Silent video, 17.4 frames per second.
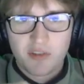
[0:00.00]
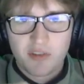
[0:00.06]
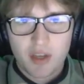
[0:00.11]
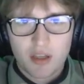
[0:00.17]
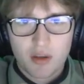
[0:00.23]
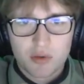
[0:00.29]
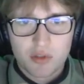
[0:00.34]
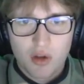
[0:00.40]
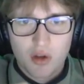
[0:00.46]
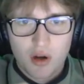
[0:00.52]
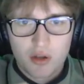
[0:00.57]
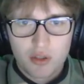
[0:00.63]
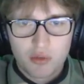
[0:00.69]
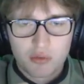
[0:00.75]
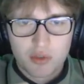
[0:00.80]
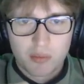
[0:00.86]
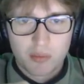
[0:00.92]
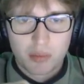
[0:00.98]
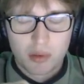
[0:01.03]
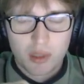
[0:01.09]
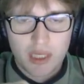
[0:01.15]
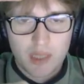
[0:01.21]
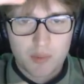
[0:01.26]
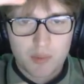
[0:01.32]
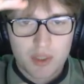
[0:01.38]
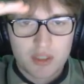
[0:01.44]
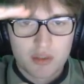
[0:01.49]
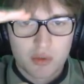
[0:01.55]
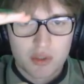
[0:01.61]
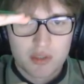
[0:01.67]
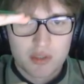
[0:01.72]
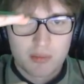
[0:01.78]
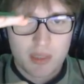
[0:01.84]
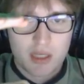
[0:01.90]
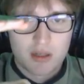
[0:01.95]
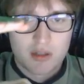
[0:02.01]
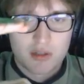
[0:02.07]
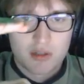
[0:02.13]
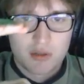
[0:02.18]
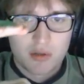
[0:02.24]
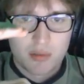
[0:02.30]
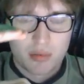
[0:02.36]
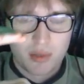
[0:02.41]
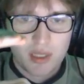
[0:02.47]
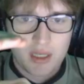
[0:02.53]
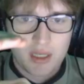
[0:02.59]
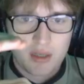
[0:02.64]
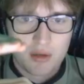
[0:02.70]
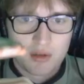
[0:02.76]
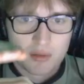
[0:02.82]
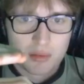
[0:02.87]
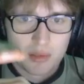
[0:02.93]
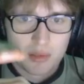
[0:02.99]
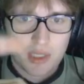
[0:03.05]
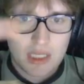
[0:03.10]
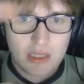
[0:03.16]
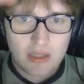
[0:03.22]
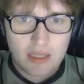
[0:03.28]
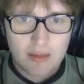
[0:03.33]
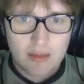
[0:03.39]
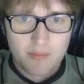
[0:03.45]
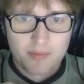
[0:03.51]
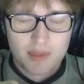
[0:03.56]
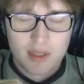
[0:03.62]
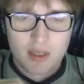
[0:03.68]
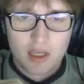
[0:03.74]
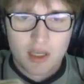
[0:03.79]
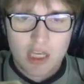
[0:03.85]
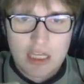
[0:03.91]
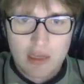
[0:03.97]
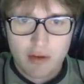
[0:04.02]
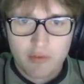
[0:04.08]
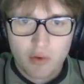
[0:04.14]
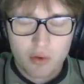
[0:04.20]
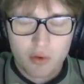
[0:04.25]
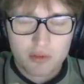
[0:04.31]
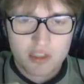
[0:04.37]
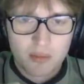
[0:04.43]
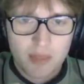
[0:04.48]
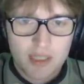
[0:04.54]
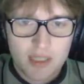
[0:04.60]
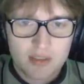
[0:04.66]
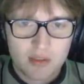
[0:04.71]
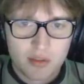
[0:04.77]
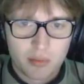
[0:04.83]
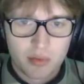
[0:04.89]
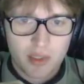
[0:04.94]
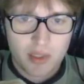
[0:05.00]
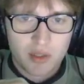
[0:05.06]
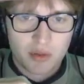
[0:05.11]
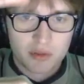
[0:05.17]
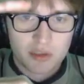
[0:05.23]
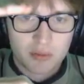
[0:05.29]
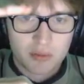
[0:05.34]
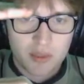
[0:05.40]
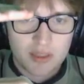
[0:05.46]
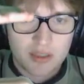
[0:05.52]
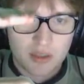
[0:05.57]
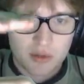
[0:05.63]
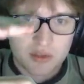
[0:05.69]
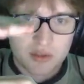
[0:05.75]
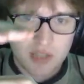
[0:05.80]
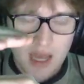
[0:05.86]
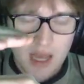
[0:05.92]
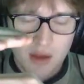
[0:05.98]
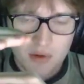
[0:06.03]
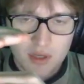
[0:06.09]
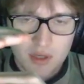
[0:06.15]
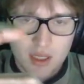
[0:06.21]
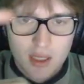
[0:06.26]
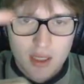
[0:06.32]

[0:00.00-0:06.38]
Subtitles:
goes on, you deplete resource meters. You deplete it. Like, you have ultimates, you deplete ultimates, it goes down.